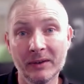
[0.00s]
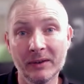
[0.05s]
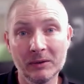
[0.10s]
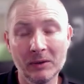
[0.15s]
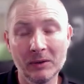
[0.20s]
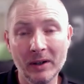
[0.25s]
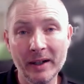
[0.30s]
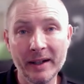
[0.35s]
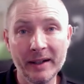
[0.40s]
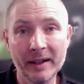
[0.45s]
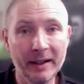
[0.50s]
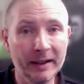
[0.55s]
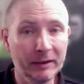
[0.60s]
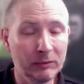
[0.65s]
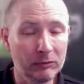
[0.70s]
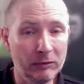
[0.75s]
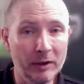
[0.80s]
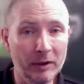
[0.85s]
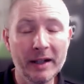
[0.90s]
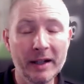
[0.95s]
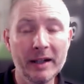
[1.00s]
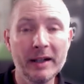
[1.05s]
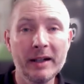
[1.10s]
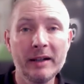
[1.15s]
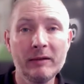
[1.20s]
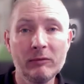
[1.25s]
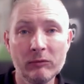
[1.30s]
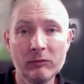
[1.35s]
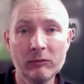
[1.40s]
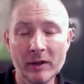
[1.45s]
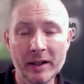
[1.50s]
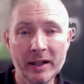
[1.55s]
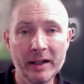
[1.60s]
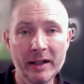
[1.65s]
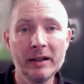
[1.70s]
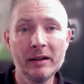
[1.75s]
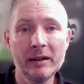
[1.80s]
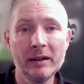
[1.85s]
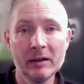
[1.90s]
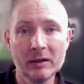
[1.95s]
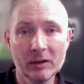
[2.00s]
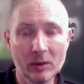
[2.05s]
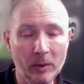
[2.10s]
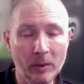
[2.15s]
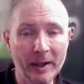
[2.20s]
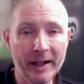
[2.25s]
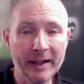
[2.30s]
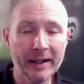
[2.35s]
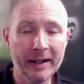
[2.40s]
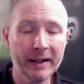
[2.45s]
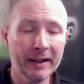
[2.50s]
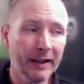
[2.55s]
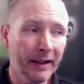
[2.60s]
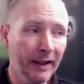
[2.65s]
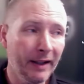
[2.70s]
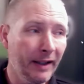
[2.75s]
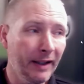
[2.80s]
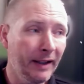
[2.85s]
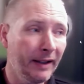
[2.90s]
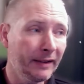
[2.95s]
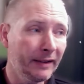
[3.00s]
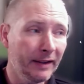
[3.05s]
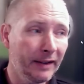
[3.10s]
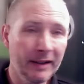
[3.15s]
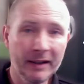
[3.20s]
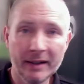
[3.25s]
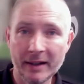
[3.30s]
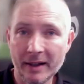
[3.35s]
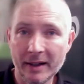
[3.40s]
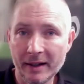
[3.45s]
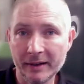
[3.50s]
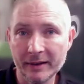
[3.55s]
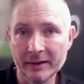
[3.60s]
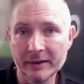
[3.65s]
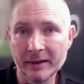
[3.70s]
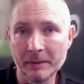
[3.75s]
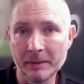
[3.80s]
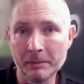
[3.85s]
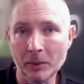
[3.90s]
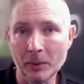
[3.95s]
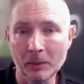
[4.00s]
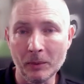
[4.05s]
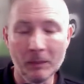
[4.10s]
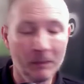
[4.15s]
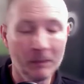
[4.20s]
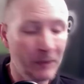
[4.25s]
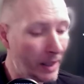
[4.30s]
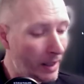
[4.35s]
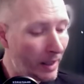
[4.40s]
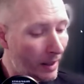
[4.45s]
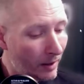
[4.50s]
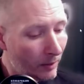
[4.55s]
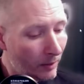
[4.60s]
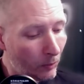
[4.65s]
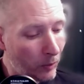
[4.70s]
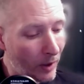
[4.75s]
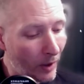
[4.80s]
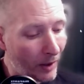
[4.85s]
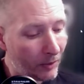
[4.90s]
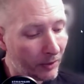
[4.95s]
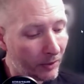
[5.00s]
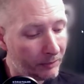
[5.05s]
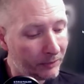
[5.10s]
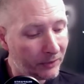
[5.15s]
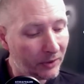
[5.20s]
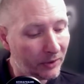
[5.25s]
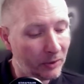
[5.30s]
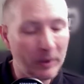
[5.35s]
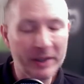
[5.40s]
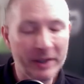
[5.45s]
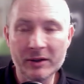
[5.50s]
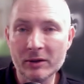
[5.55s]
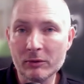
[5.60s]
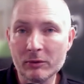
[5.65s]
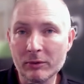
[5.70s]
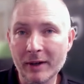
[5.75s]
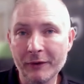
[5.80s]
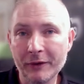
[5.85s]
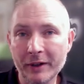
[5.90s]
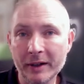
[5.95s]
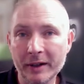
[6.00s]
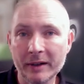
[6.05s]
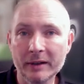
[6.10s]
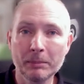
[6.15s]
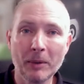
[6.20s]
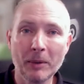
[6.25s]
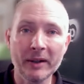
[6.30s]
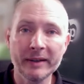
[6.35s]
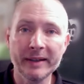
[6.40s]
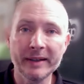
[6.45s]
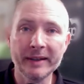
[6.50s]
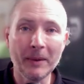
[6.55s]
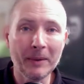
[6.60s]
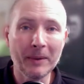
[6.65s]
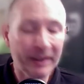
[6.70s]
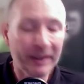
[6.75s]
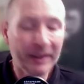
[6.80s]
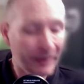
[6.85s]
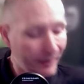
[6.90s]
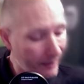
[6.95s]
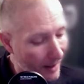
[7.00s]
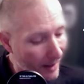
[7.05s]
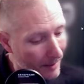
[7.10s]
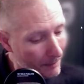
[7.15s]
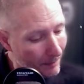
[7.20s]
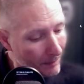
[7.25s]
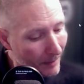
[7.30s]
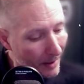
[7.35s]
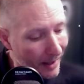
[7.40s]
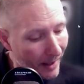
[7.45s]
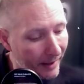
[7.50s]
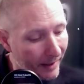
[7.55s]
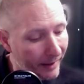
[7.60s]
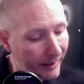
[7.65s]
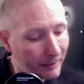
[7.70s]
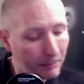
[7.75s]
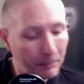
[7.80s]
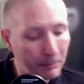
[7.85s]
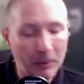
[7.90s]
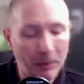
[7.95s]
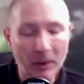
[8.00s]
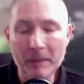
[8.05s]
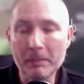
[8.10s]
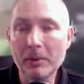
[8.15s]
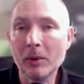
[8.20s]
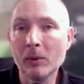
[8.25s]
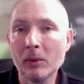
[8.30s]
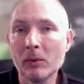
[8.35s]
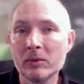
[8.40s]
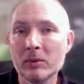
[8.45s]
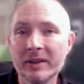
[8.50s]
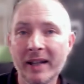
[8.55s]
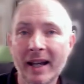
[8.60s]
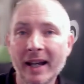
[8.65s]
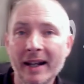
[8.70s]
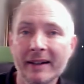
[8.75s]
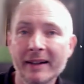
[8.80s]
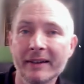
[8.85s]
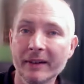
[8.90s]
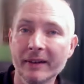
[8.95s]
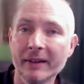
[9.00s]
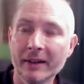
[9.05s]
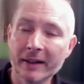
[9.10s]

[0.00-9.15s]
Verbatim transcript: Right? It's really, really quick, easy, and simple. Welcome to Winter Traffic. It's by Dawud Islam and it's by Paul Tallon.